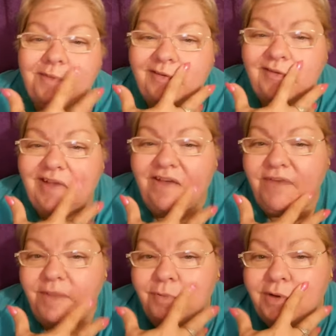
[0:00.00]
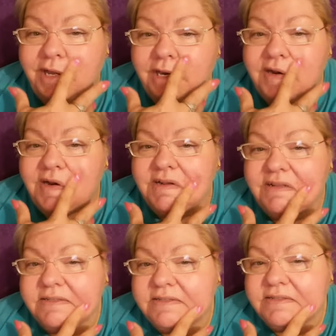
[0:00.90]
the stuff I put
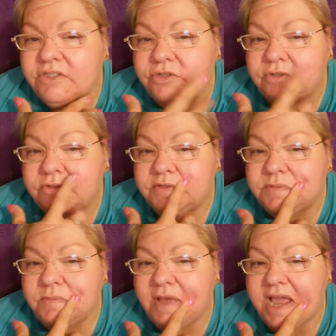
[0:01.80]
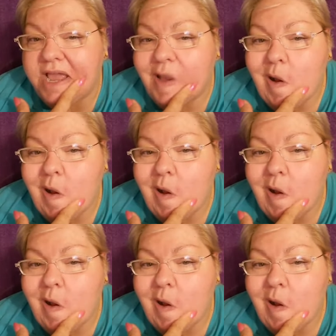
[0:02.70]
soothes my...